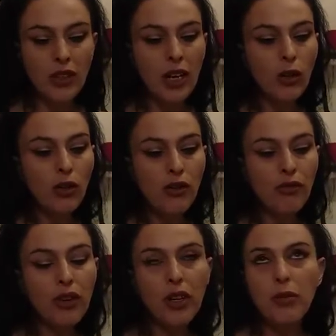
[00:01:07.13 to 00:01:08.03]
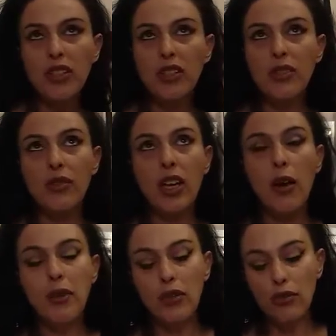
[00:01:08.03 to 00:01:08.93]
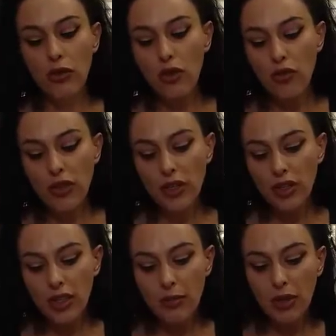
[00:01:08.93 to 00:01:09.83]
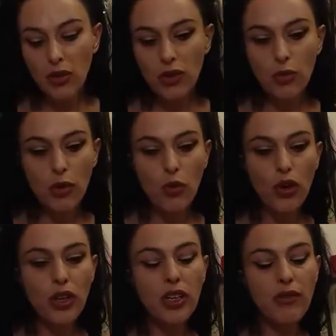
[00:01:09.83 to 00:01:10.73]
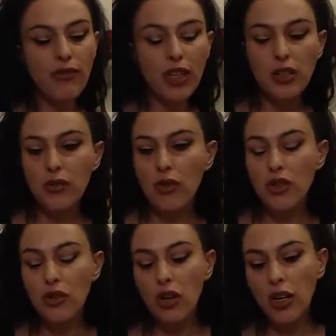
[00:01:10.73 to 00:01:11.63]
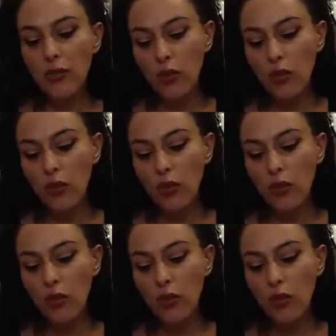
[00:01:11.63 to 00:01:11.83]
Now, a lot of the frequencies are coming through, obviously, because we were in Venus retrograde.